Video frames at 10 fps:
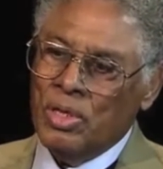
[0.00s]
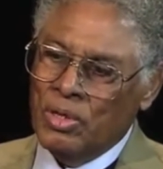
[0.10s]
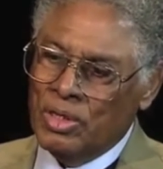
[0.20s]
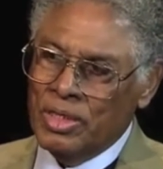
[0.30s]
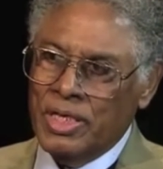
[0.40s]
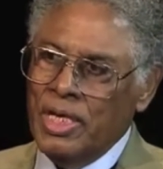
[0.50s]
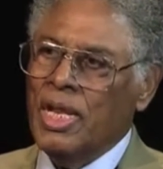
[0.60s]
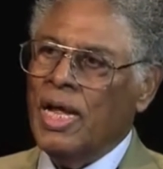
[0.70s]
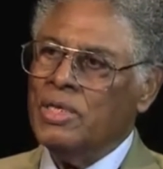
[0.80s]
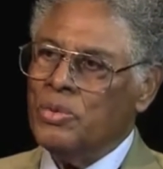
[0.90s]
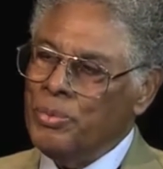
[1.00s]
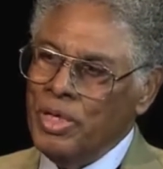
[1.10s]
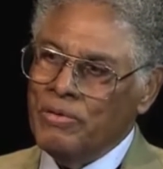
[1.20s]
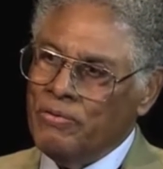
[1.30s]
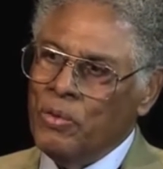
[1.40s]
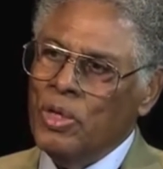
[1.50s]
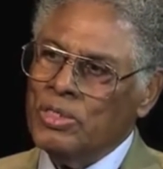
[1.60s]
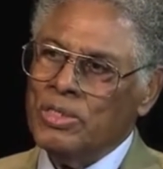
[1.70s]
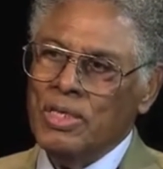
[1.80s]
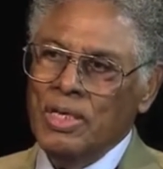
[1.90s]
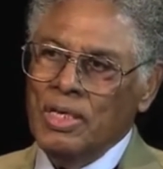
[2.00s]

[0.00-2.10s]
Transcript: the law that he likes will be enforced